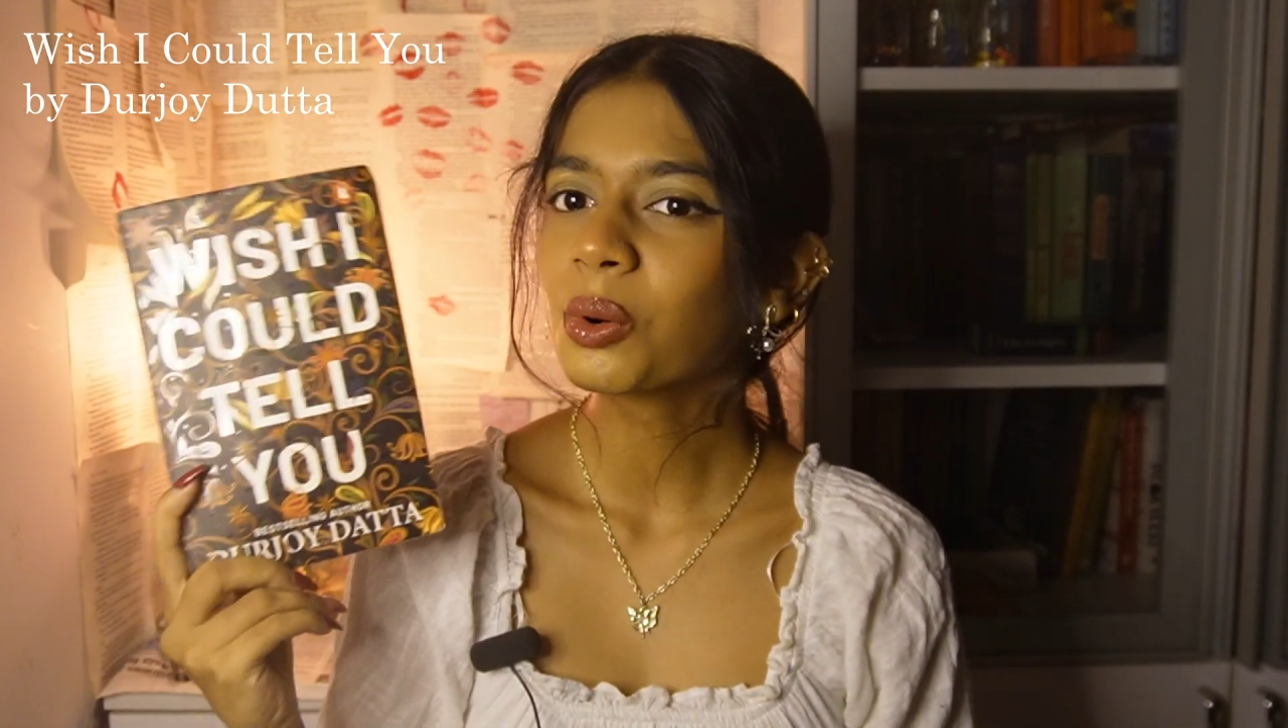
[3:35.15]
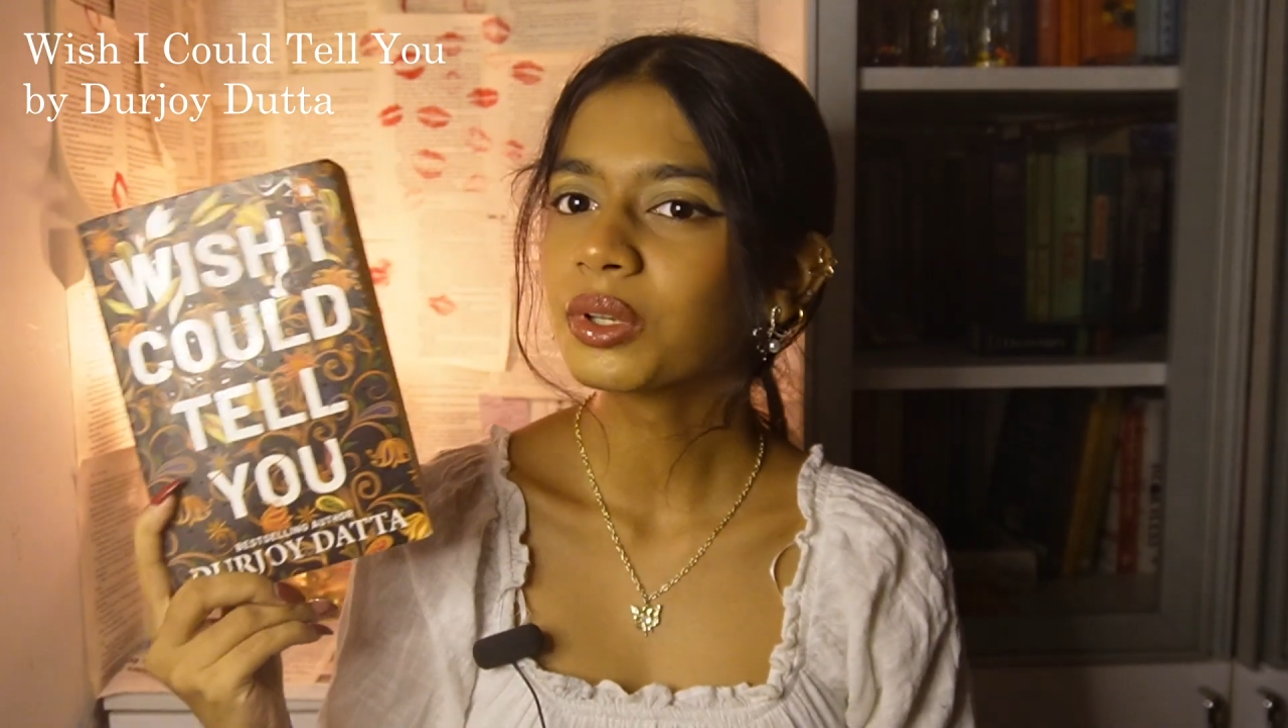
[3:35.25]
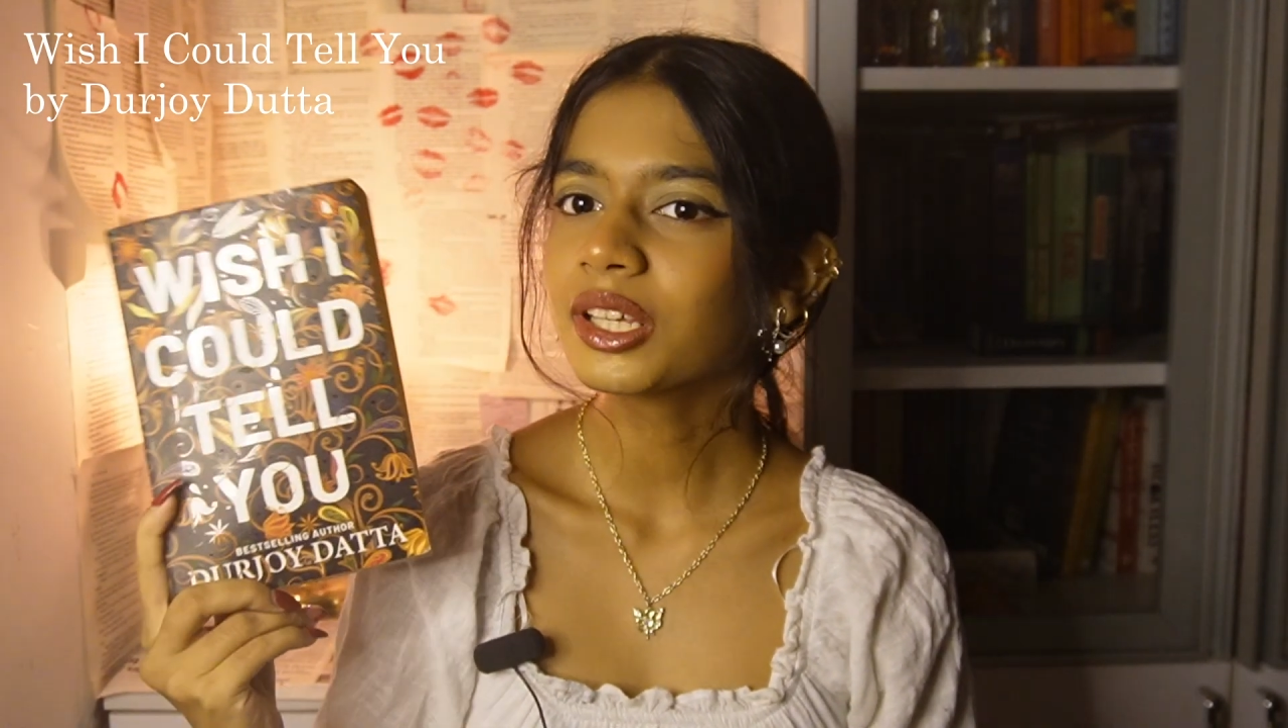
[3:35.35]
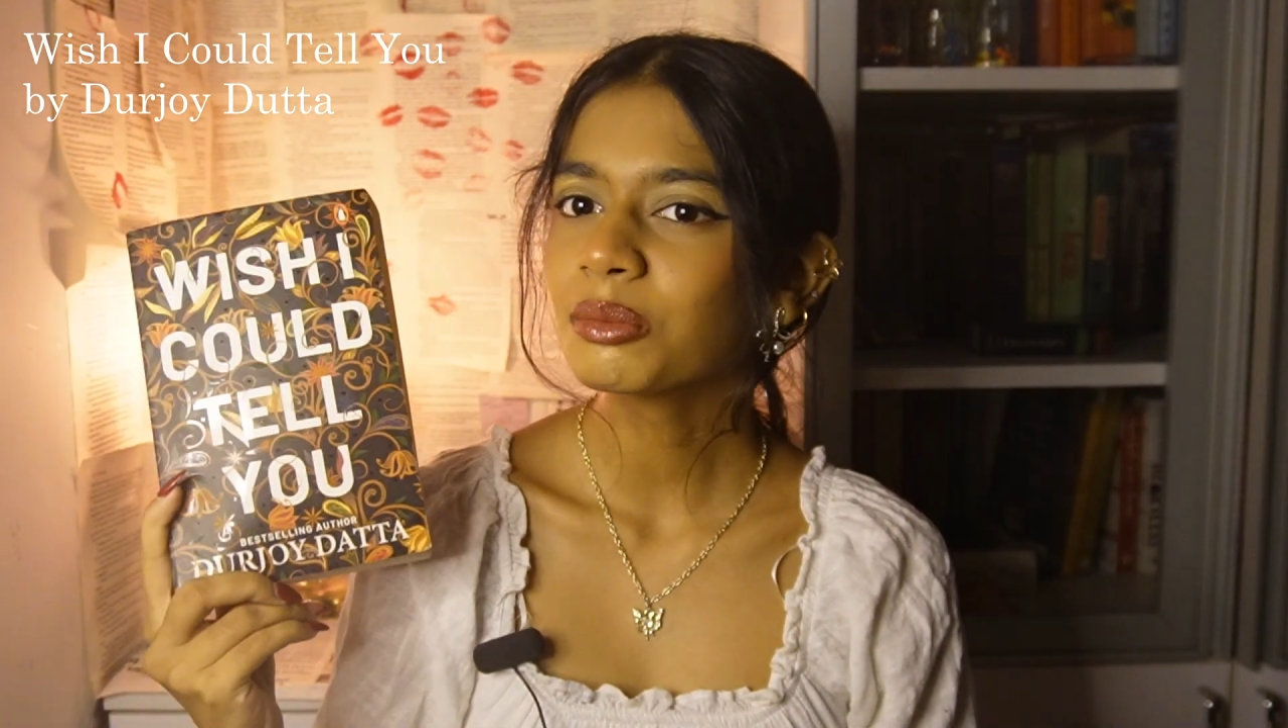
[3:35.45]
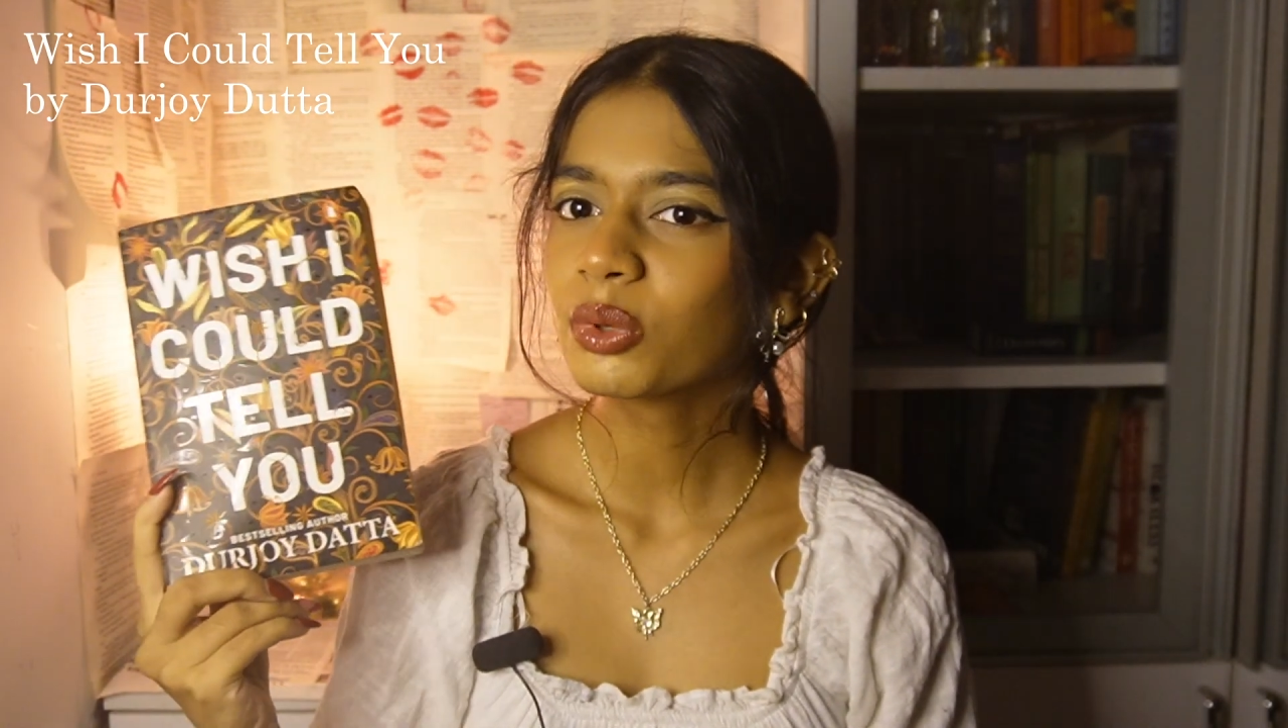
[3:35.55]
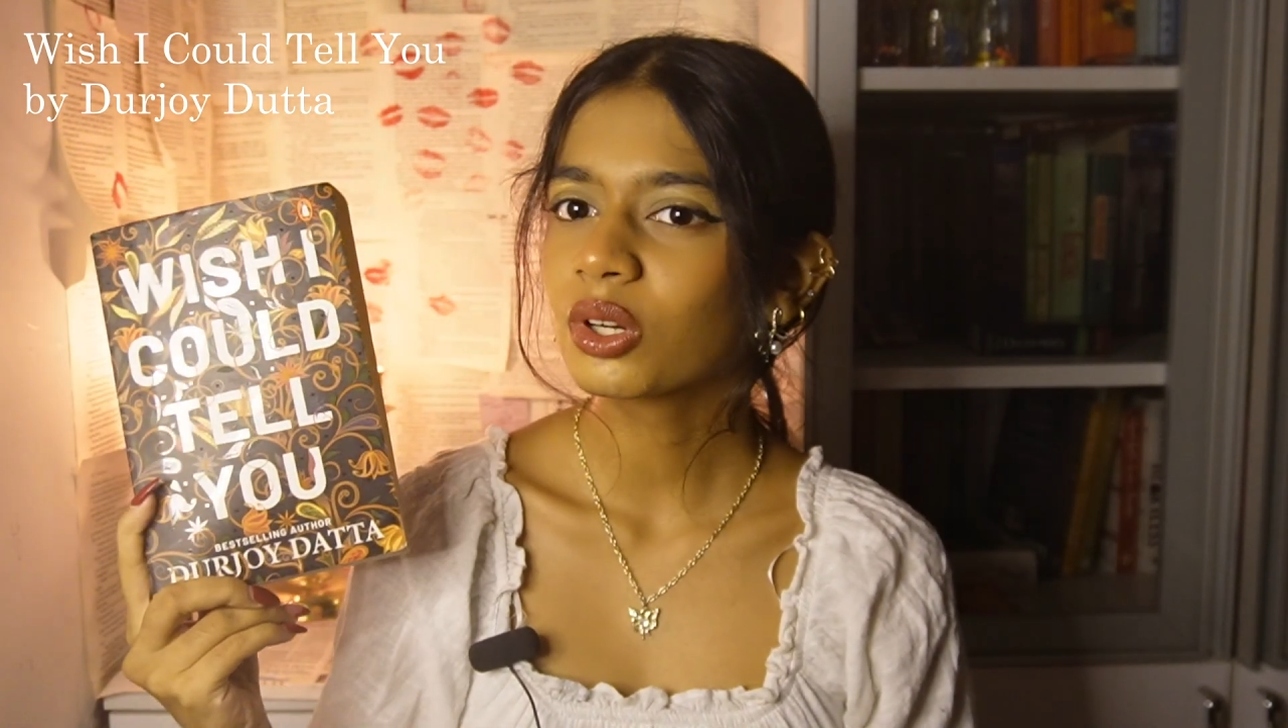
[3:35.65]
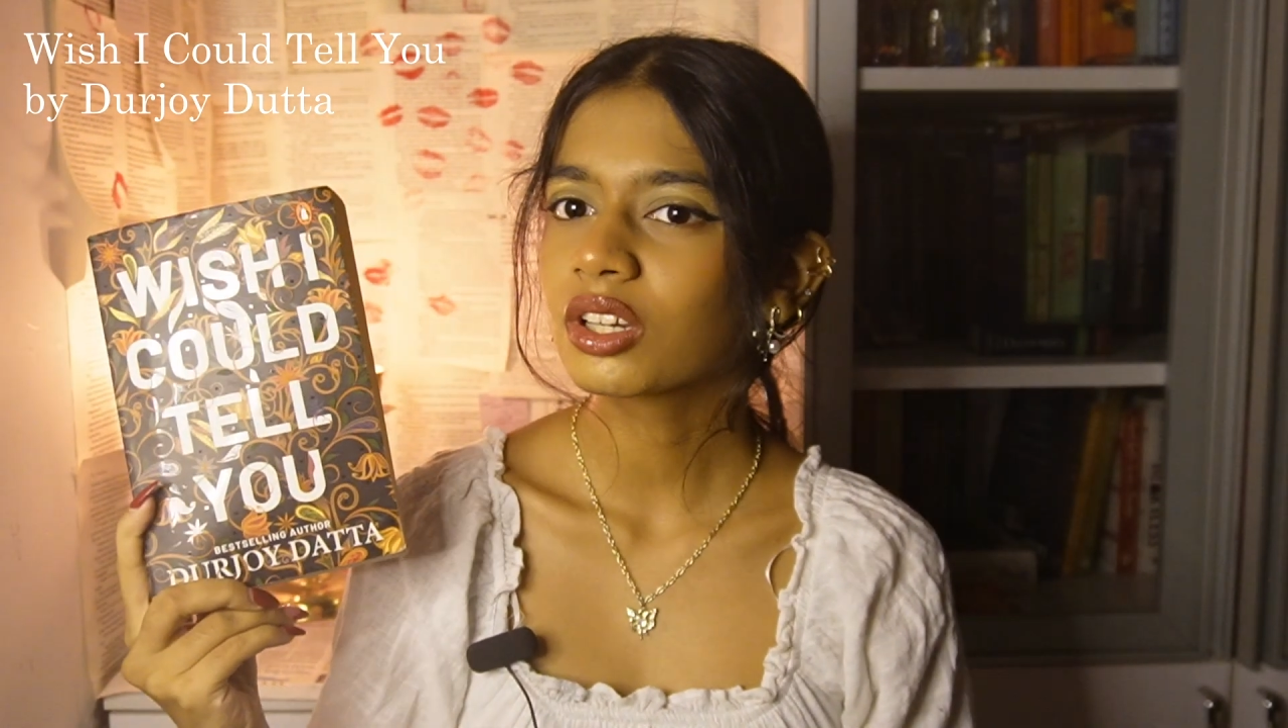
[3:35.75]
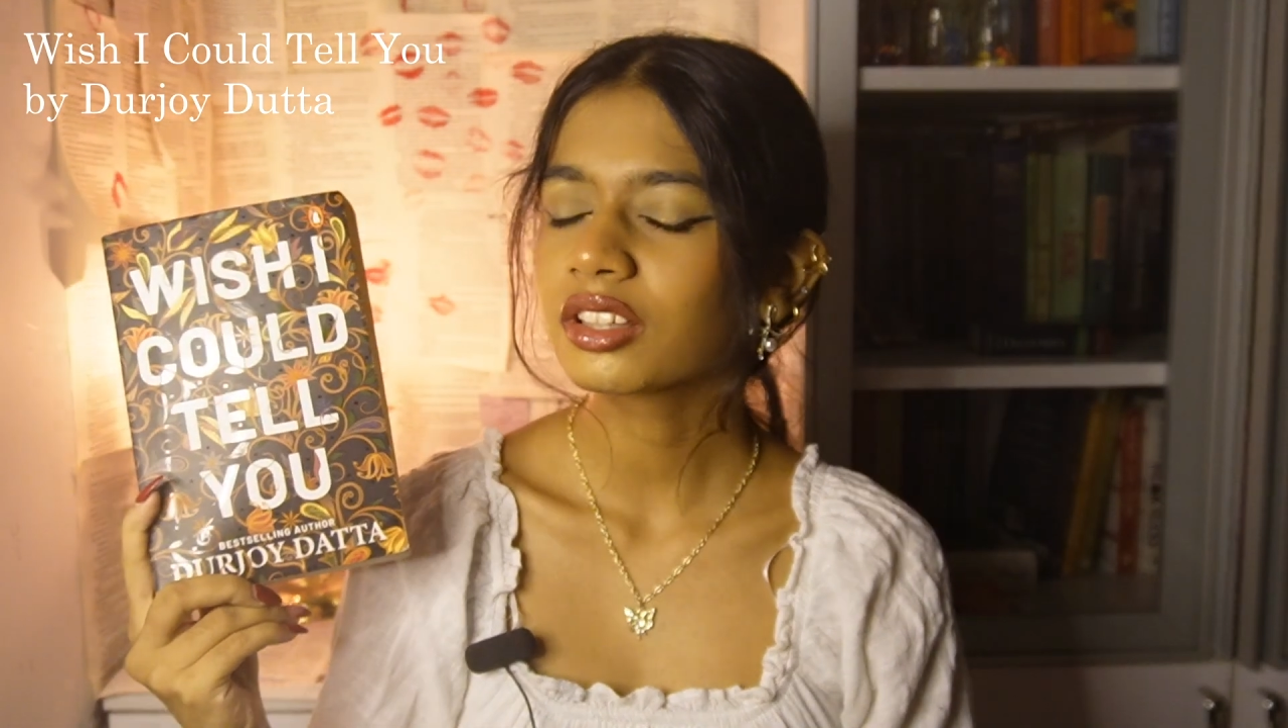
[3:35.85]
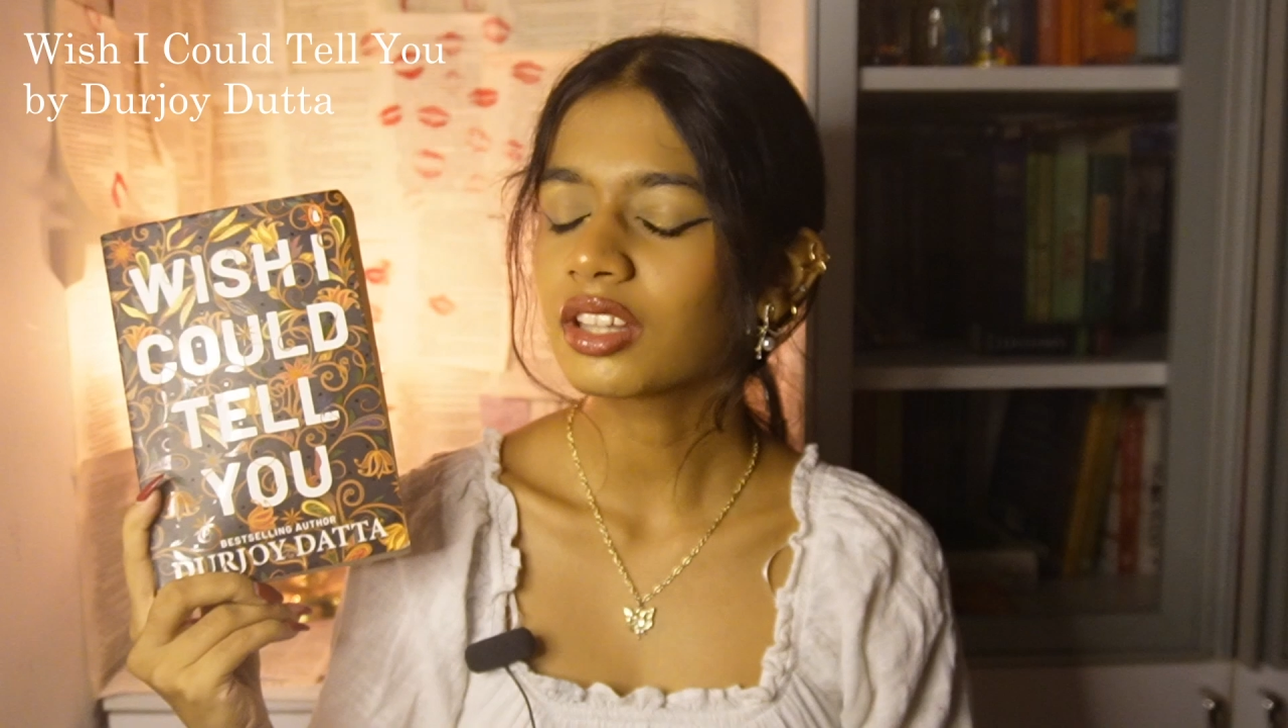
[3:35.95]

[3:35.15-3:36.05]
only book